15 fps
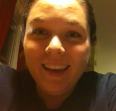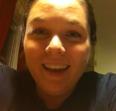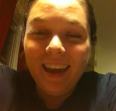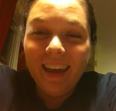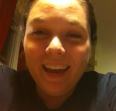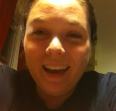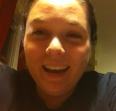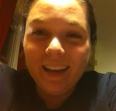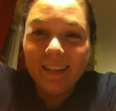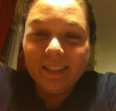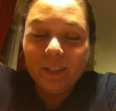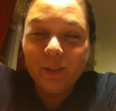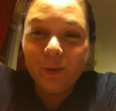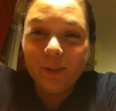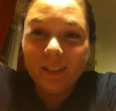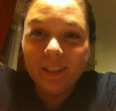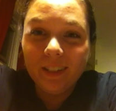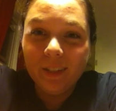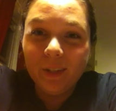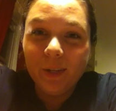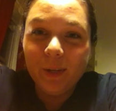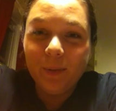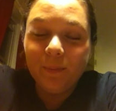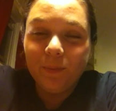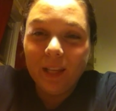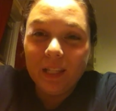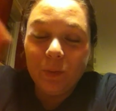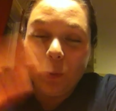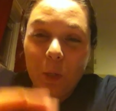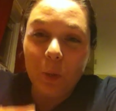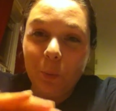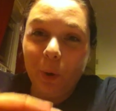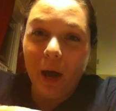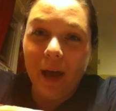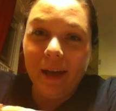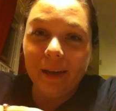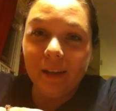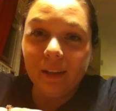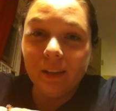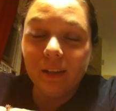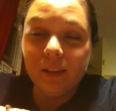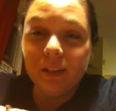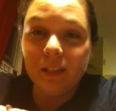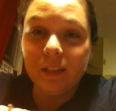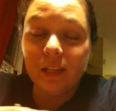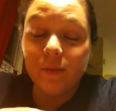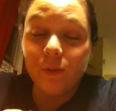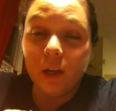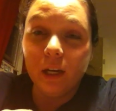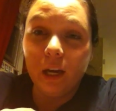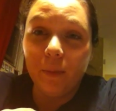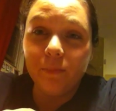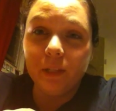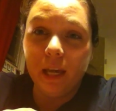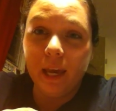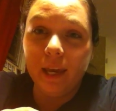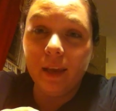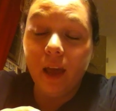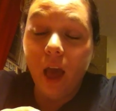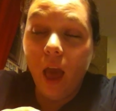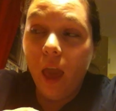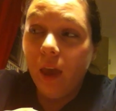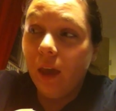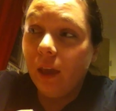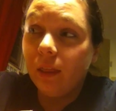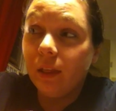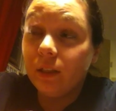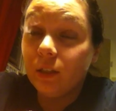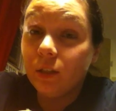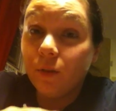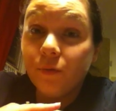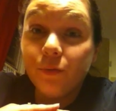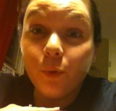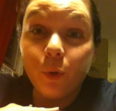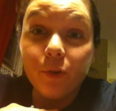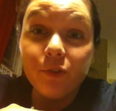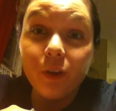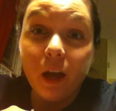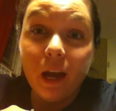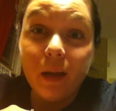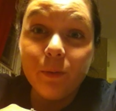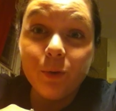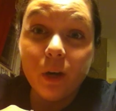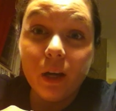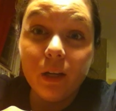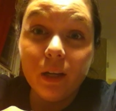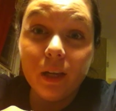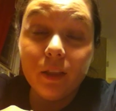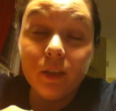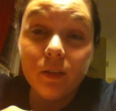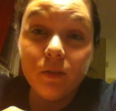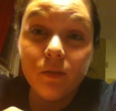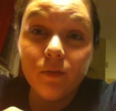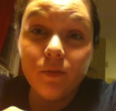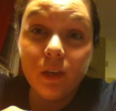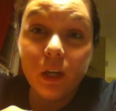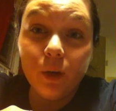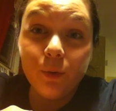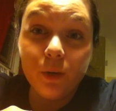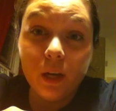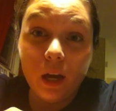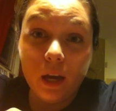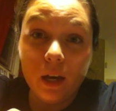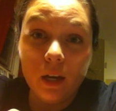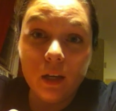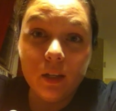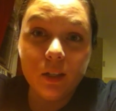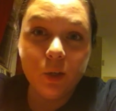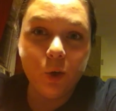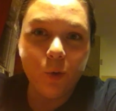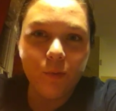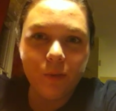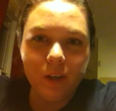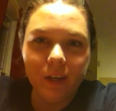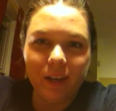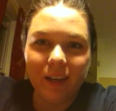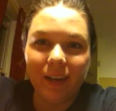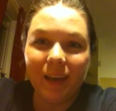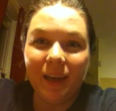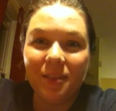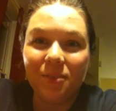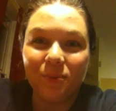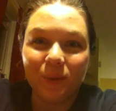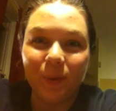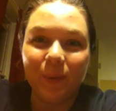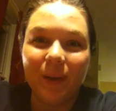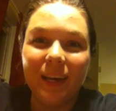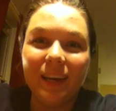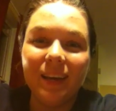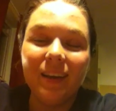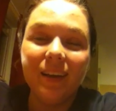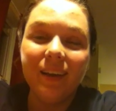Hey guys, it's Crystal. It's been a while since I've done an update. This is the fourth time trying to get this video done, so hopefully I can get through it.